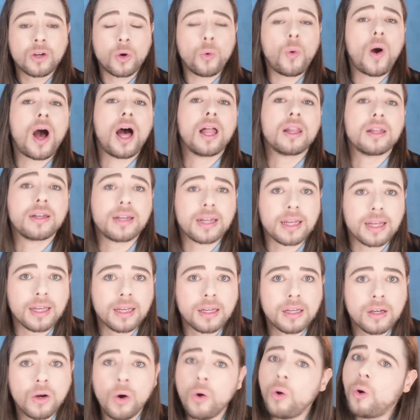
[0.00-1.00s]

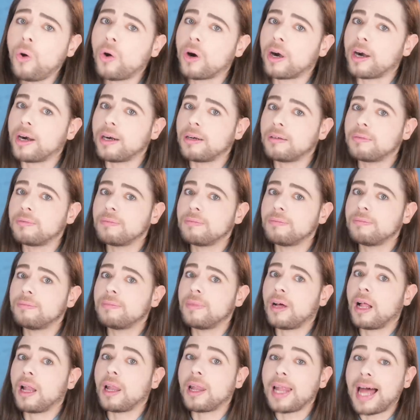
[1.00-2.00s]
quality or
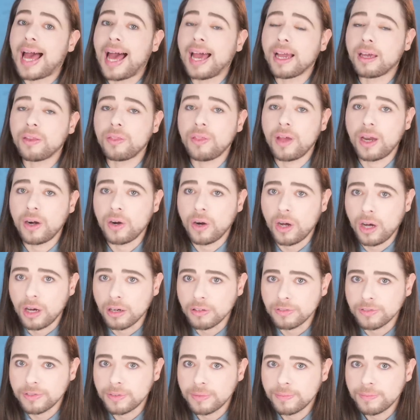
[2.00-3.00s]
lack
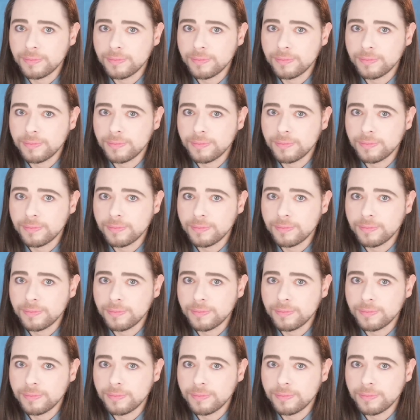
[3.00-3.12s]
thereof.